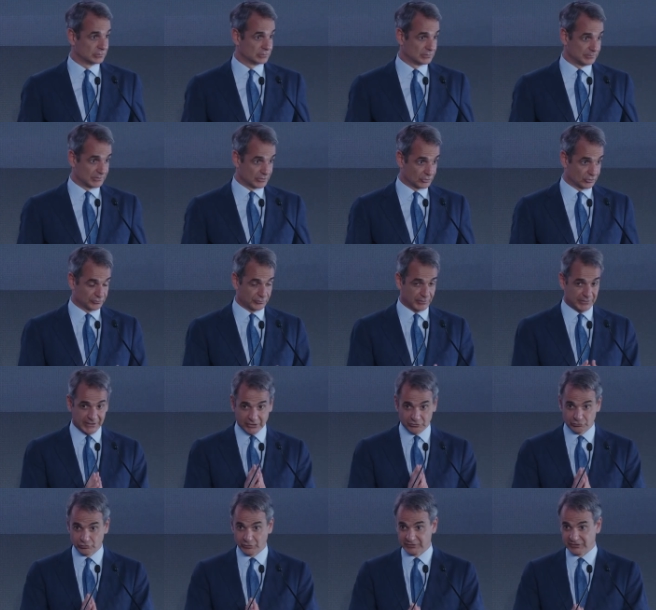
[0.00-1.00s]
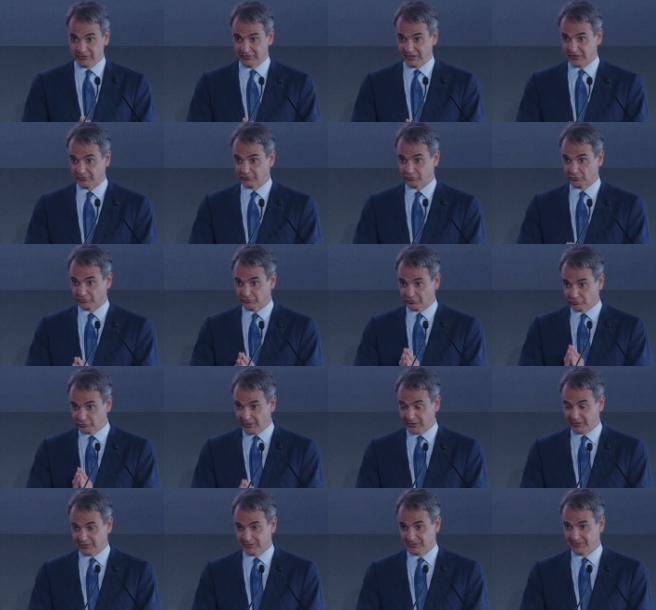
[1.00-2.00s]
Because when natural disasters
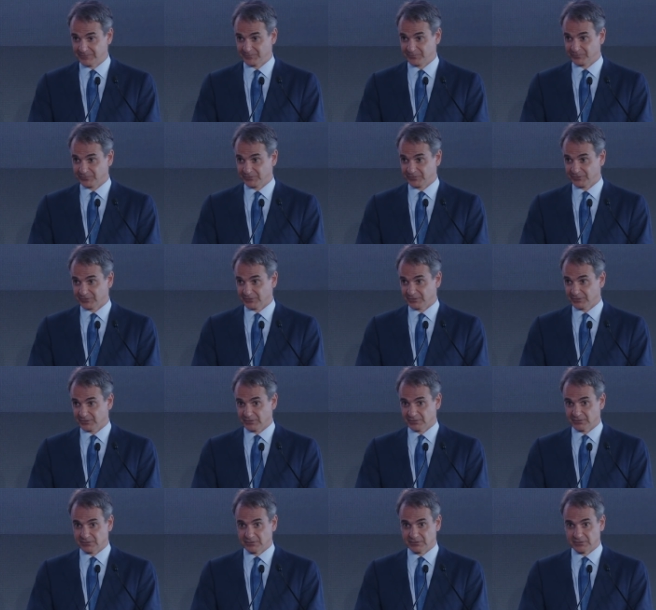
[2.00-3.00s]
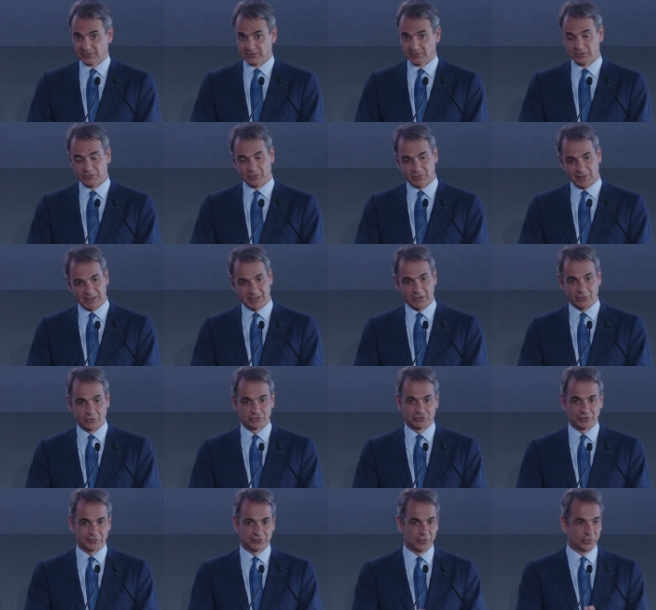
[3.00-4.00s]
strike, I cannot
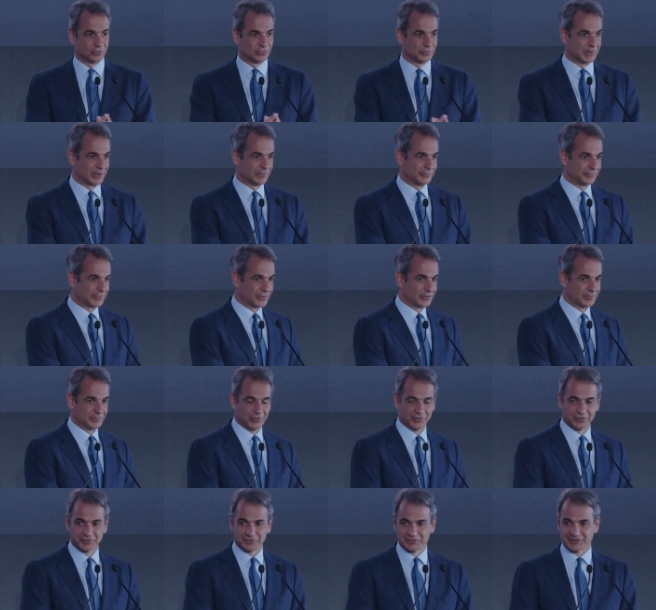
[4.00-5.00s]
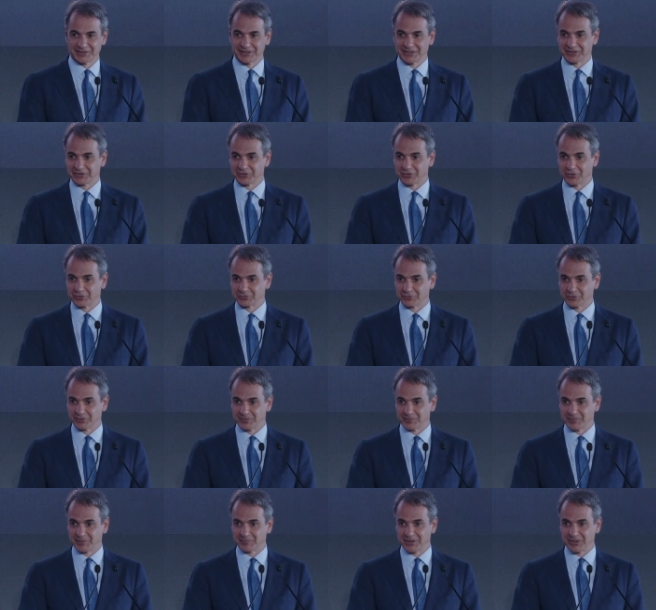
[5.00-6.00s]
just go to my farmers and talk to them
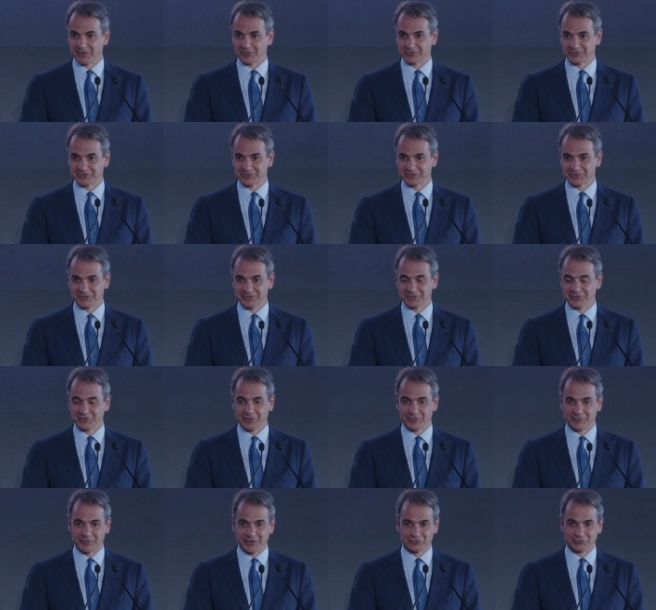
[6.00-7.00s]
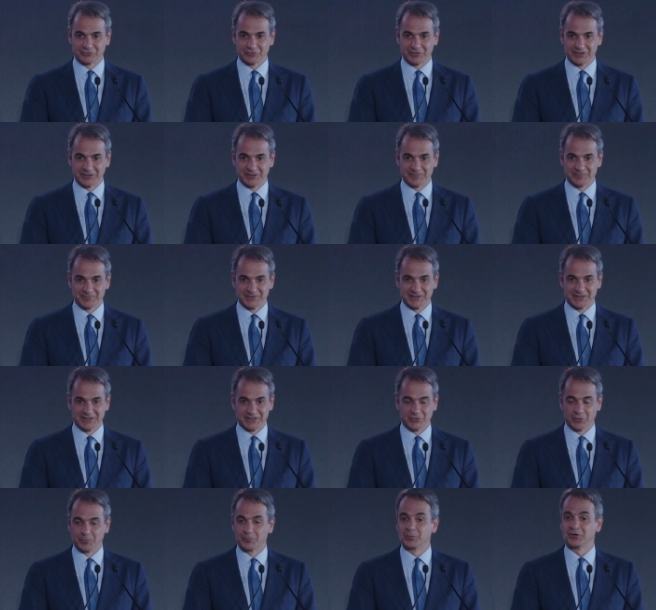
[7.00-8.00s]
about, eventually,
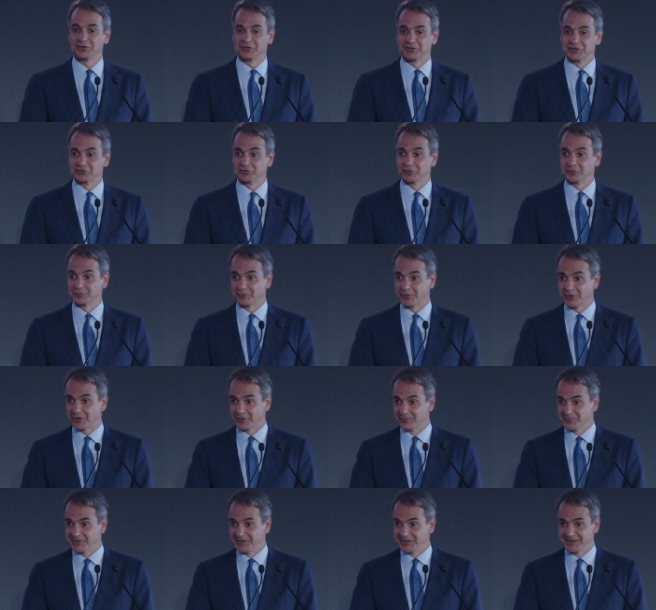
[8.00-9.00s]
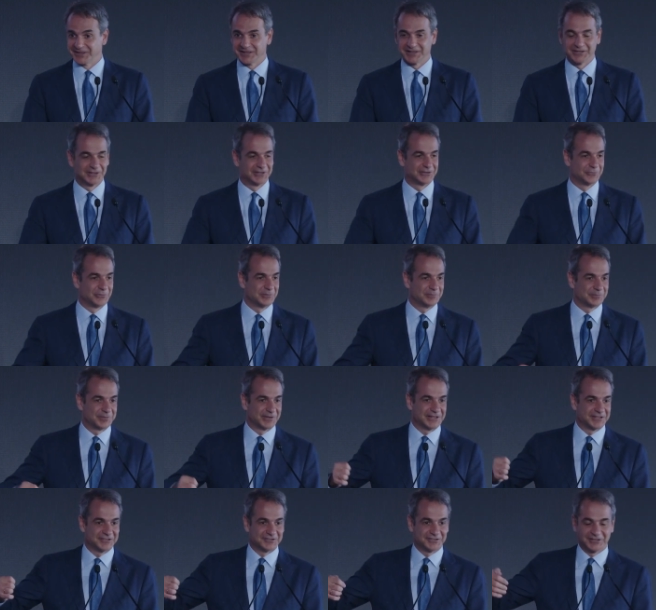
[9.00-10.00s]
precision farming and
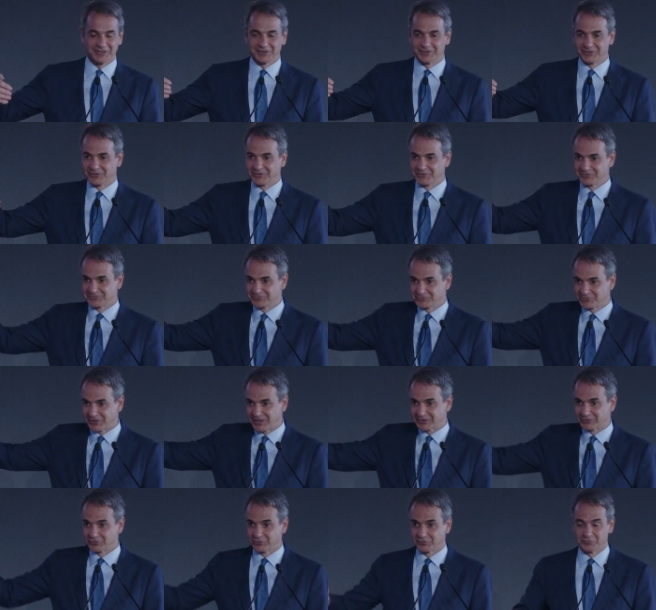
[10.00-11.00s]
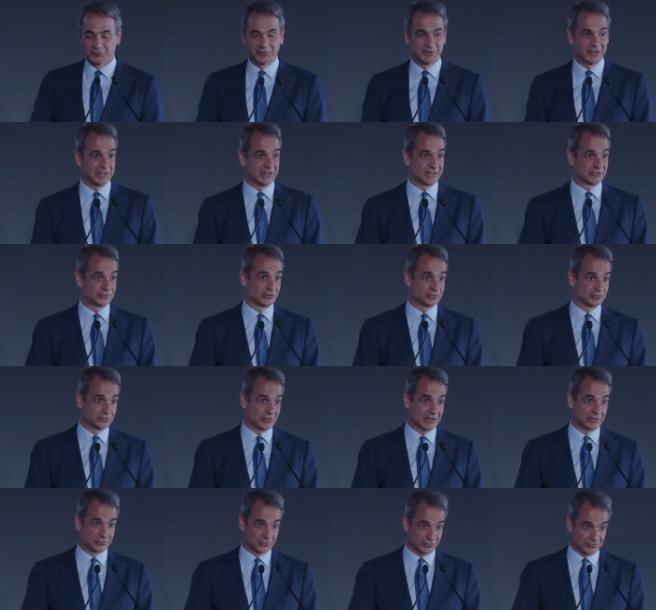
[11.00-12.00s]
replacing their tractors with electric
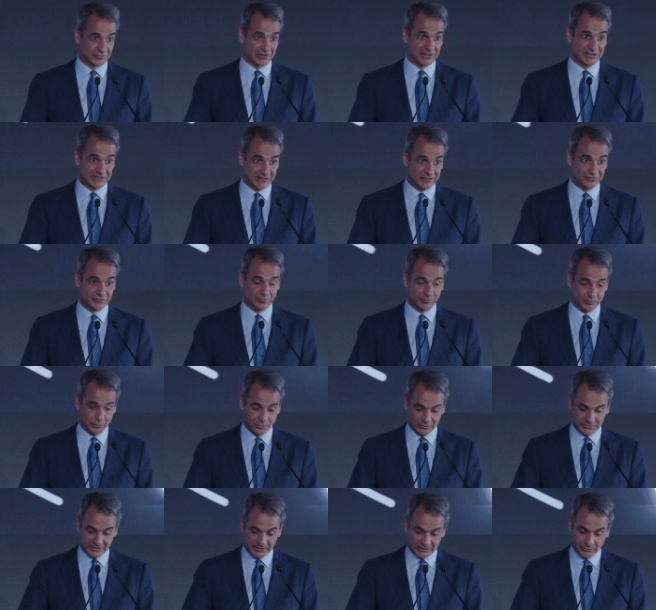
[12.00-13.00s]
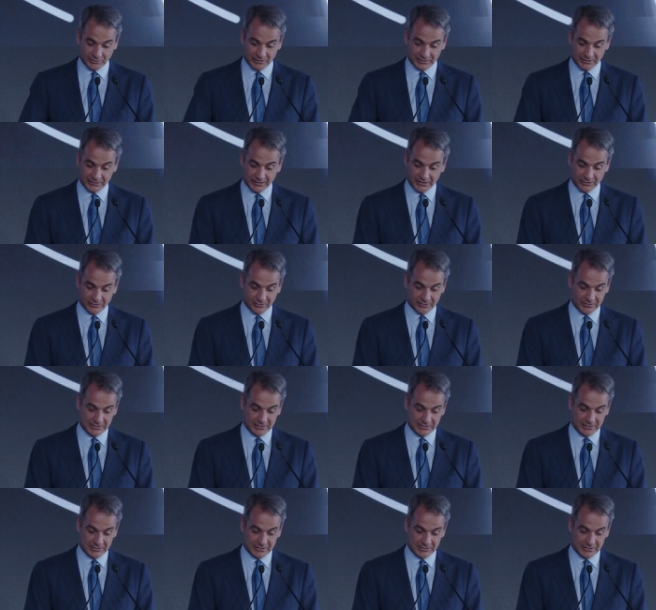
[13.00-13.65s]
tractors. They need support here and there.